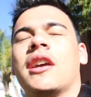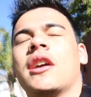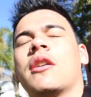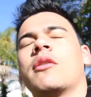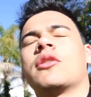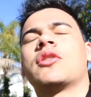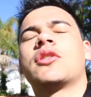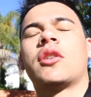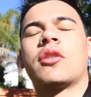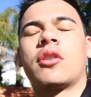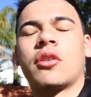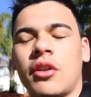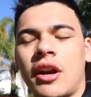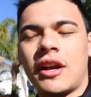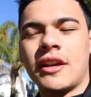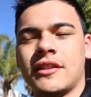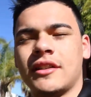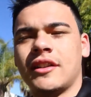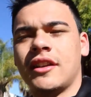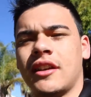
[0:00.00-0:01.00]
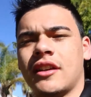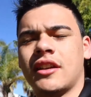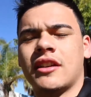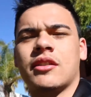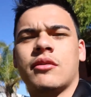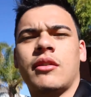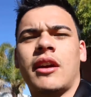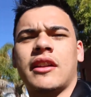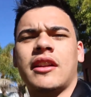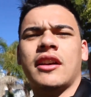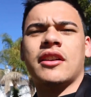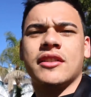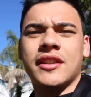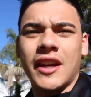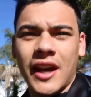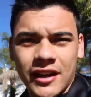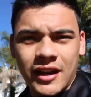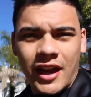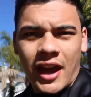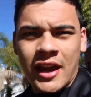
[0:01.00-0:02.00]
It was so crazy, it is right now
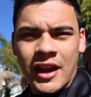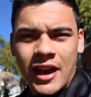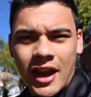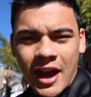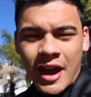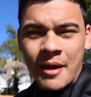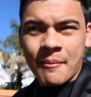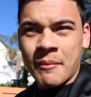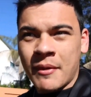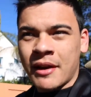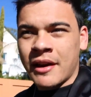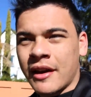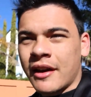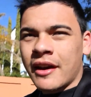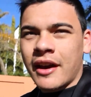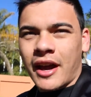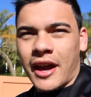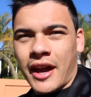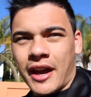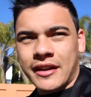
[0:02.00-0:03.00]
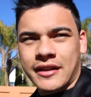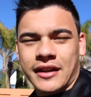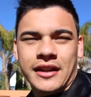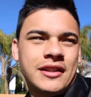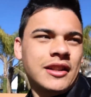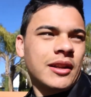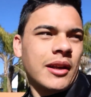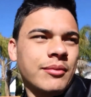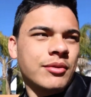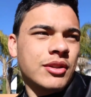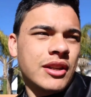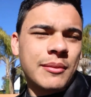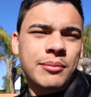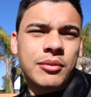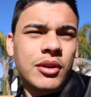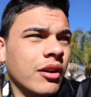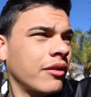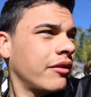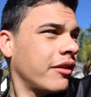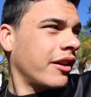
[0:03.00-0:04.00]
10 a.m., and I slept,
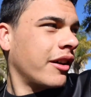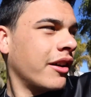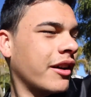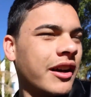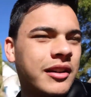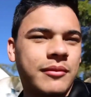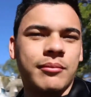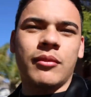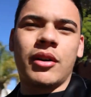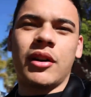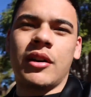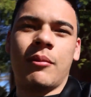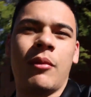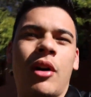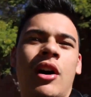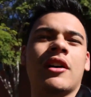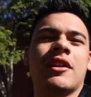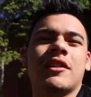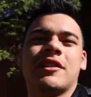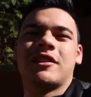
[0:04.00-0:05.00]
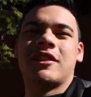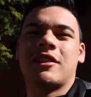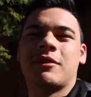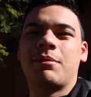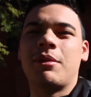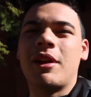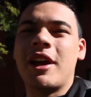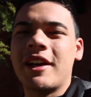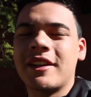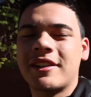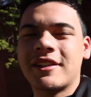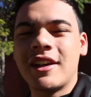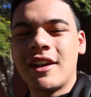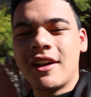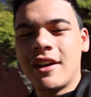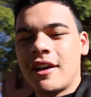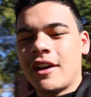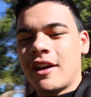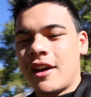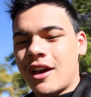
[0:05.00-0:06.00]
slept over at my Marcus's place,
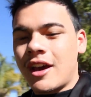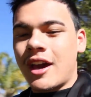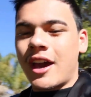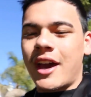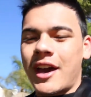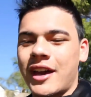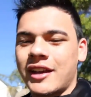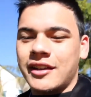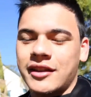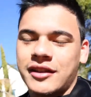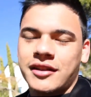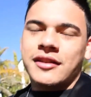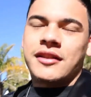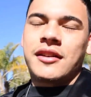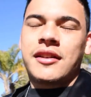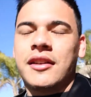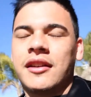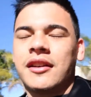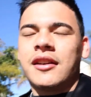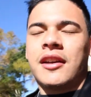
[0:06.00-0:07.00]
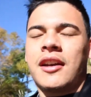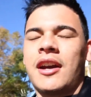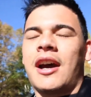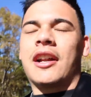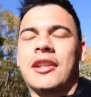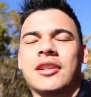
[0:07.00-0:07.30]
and I